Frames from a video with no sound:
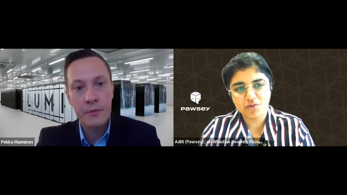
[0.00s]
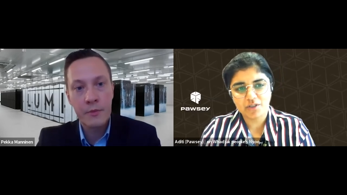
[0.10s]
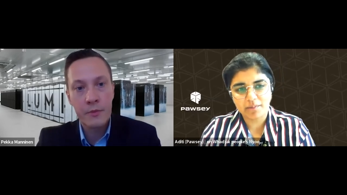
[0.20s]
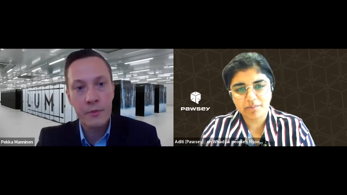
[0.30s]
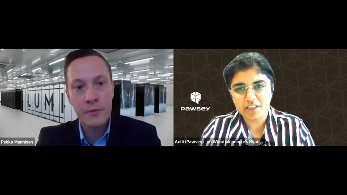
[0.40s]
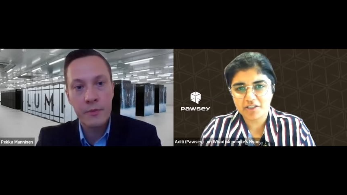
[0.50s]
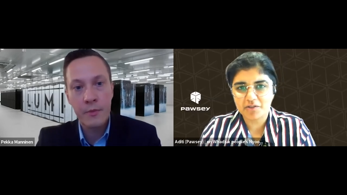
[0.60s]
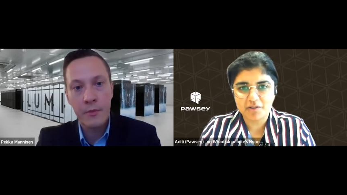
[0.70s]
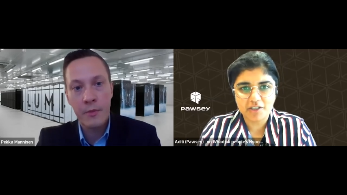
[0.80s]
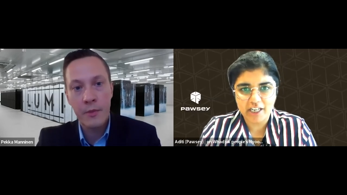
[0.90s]
Speaker 1: used up their
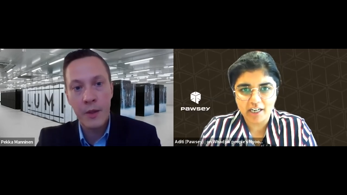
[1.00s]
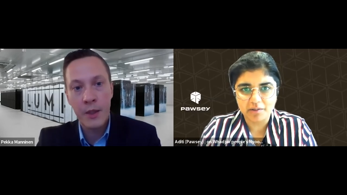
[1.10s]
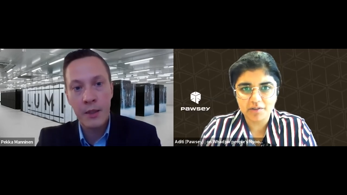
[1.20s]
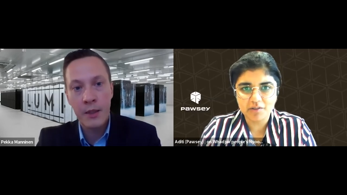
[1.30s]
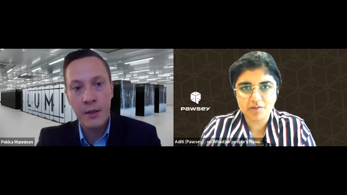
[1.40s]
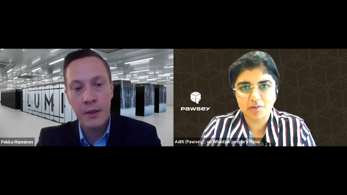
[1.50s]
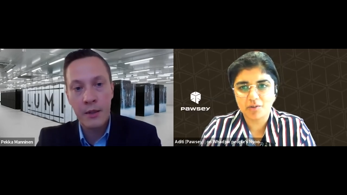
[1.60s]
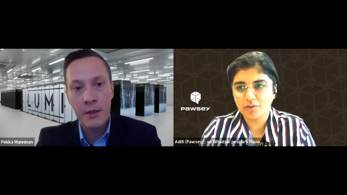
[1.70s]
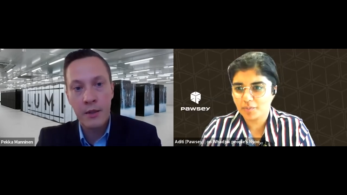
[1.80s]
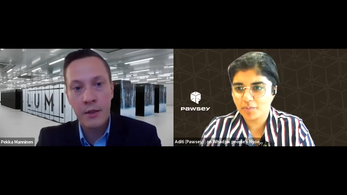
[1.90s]
storage hours
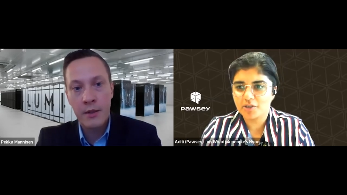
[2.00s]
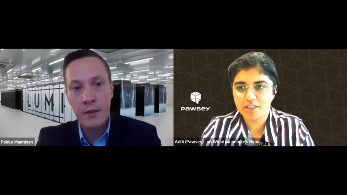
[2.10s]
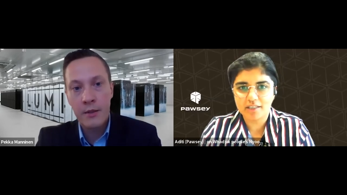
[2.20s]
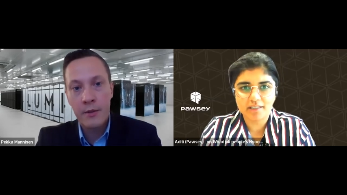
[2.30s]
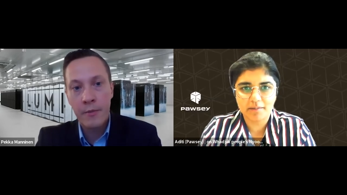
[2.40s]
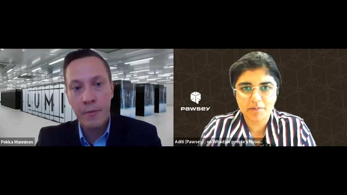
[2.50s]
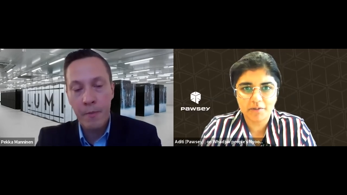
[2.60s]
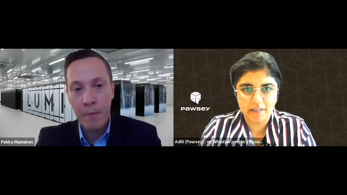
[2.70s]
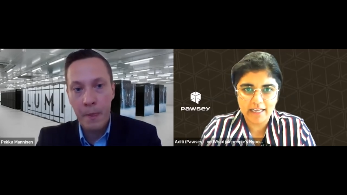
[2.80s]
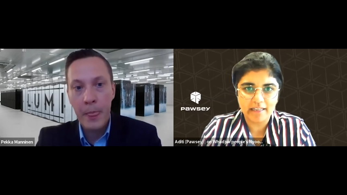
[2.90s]
or the project has come
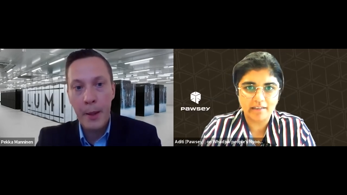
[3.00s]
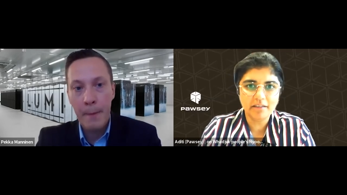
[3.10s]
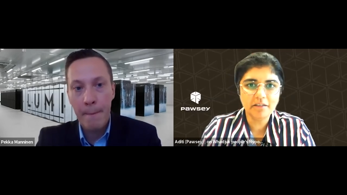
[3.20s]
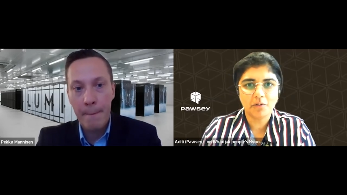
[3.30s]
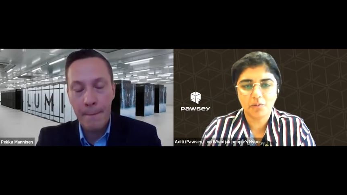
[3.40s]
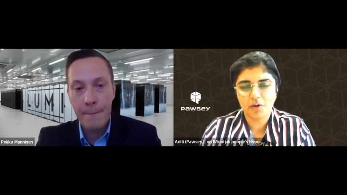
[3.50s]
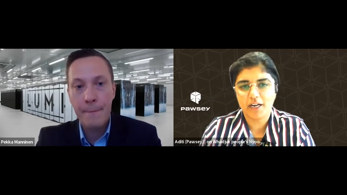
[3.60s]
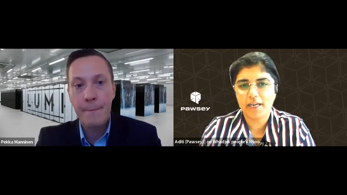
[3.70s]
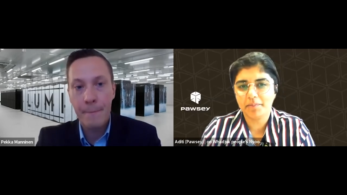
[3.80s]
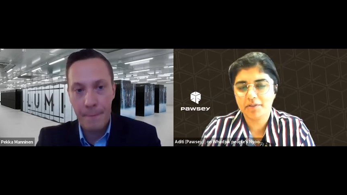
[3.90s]
to an end,
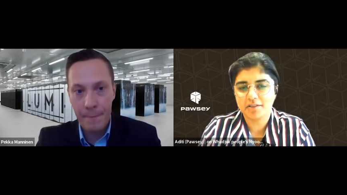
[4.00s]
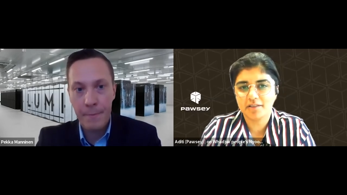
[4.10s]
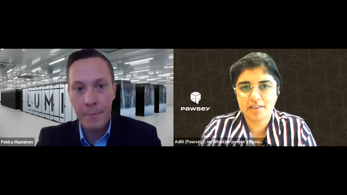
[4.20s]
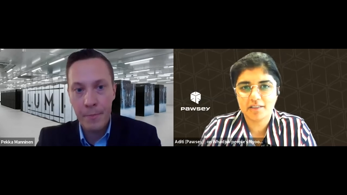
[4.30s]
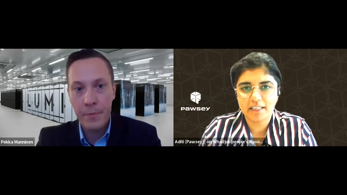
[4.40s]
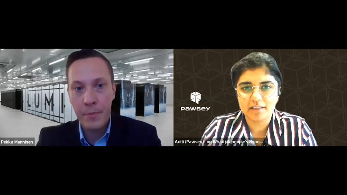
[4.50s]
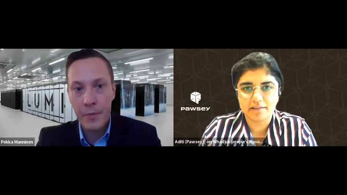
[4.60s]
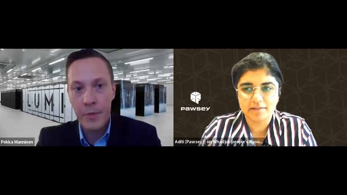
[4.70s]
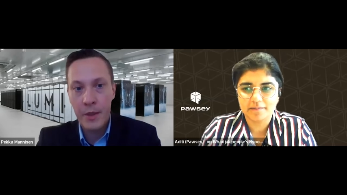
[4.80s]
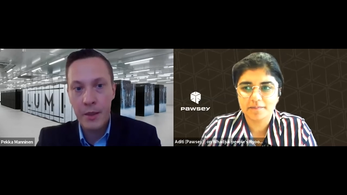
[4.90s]
what happens to the
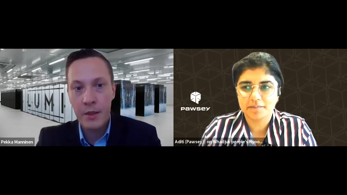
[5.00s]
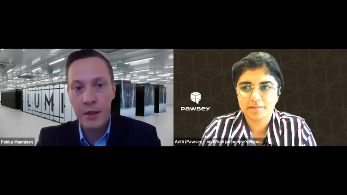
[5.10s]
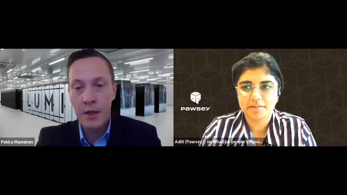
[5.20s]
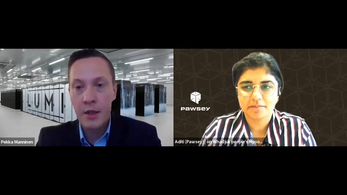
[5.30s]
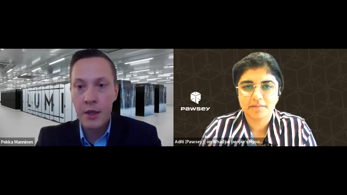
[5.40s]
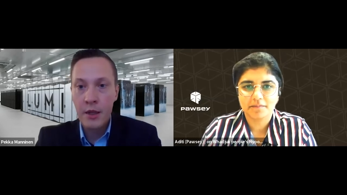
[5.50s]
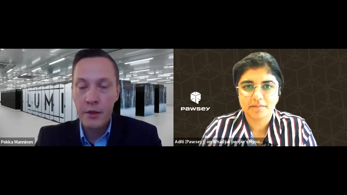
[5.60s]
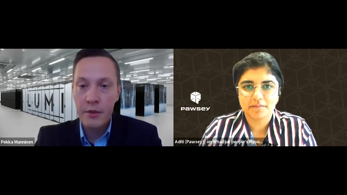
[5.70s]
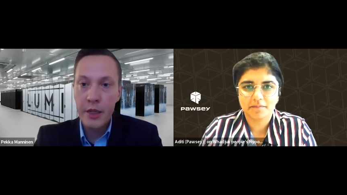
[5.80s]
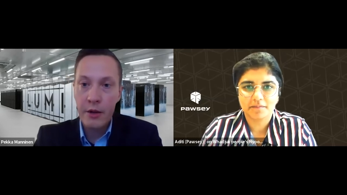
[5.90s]
data?
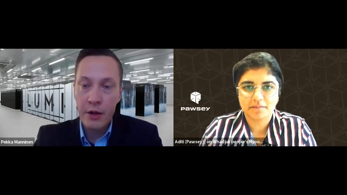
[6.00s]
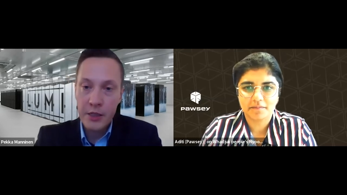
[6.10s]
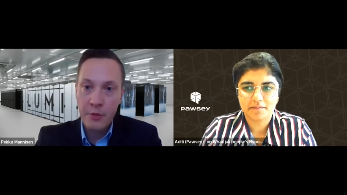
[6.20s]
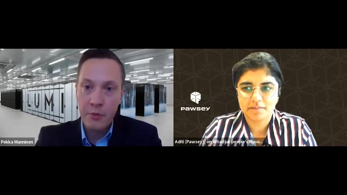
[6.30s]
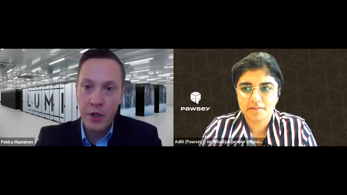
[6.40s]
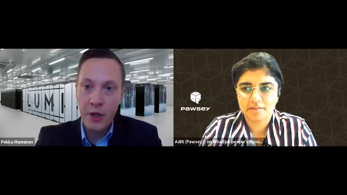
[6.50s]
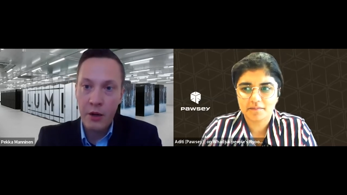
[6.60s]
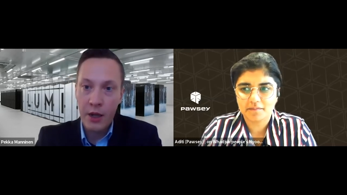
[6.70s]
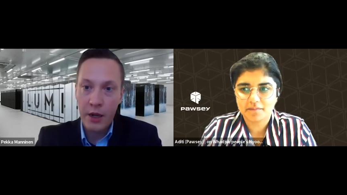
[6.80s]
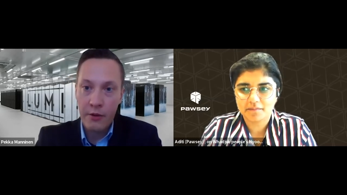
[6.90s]
Speaker 2: There are some uh,
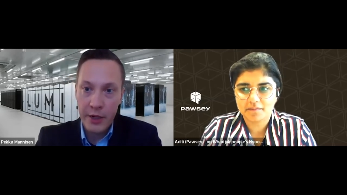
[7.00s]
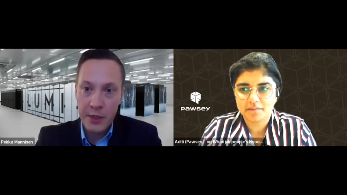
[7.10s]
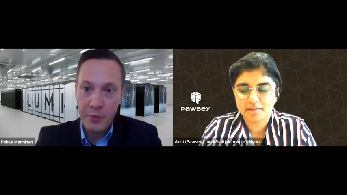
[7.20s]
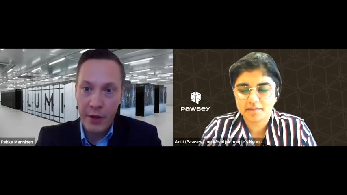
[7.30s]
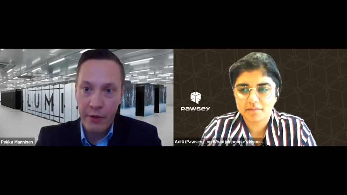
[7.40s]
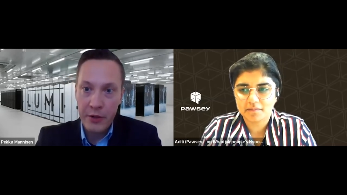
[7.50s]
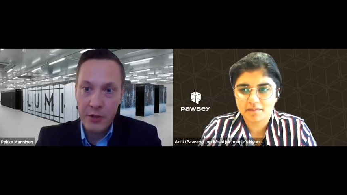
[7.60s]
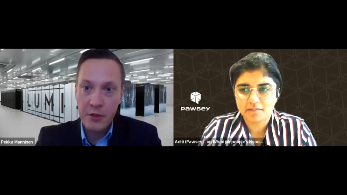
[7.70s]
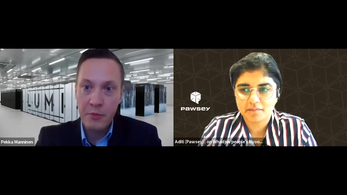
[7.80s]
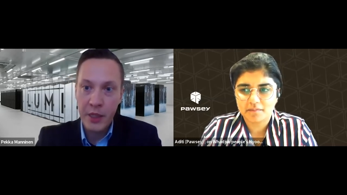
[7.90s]
like grace periods,
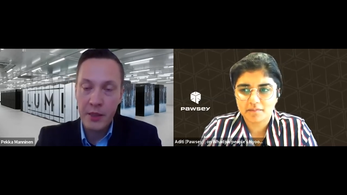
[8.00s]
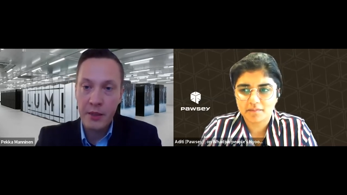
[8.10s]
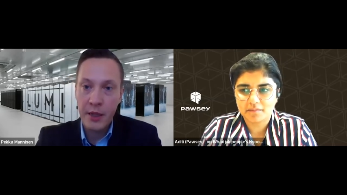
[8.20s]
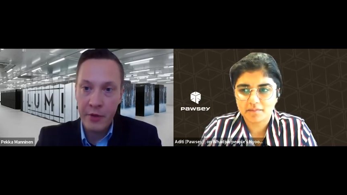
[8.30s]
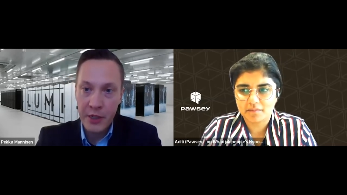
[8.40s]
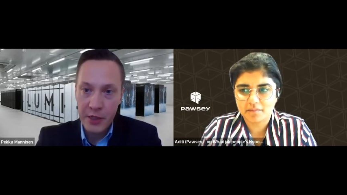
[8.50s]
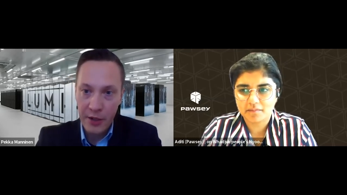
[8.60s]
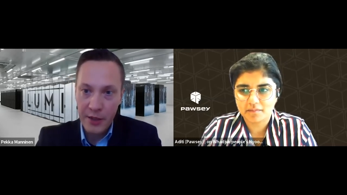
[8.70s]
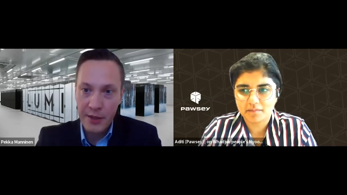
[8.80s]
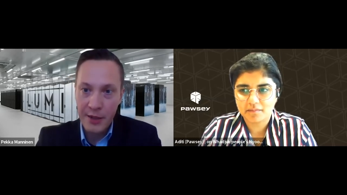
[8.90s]
but
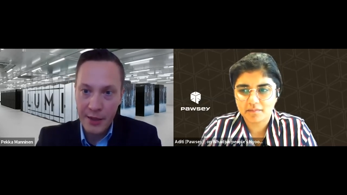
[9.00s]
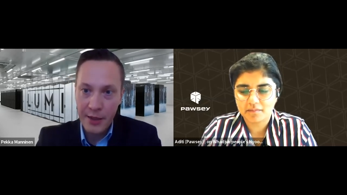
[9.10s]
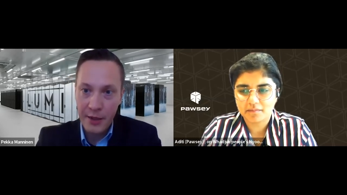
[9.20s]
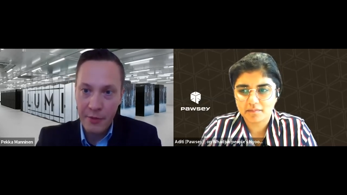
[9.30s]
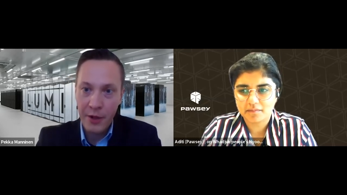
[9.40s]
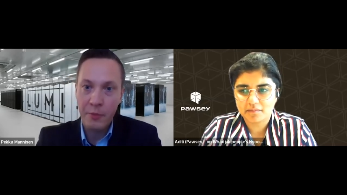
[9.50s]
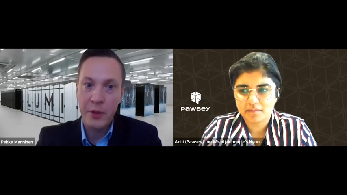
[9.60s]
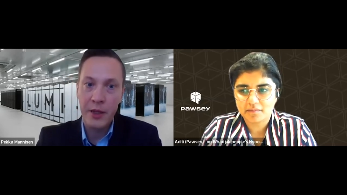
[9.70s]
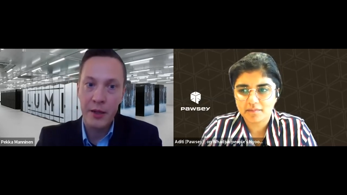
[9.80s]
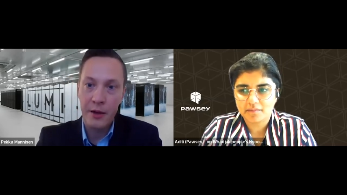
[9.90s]
eventually the data will
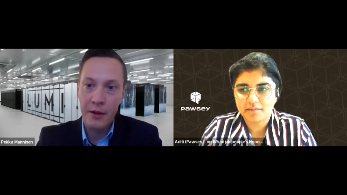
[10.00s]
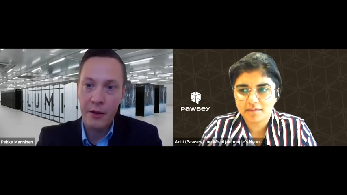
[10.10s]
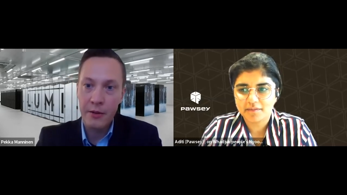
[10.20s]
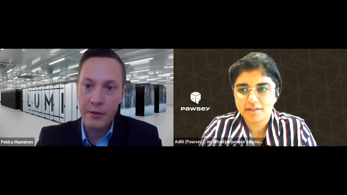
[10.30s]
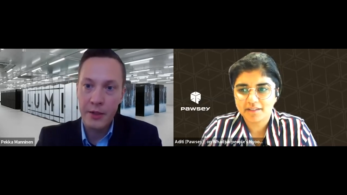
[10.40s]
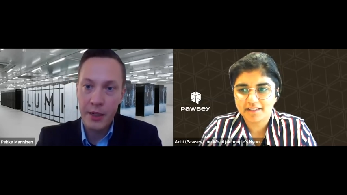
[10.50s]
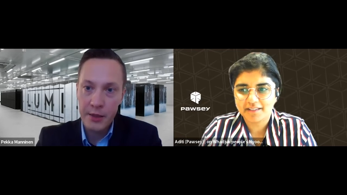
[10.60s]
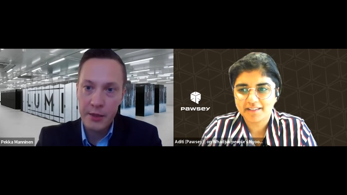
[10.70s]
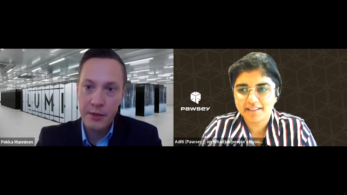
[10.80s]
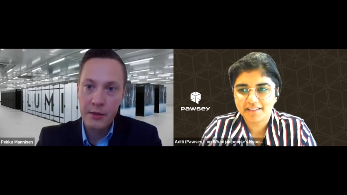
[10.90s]
be uh, deleted.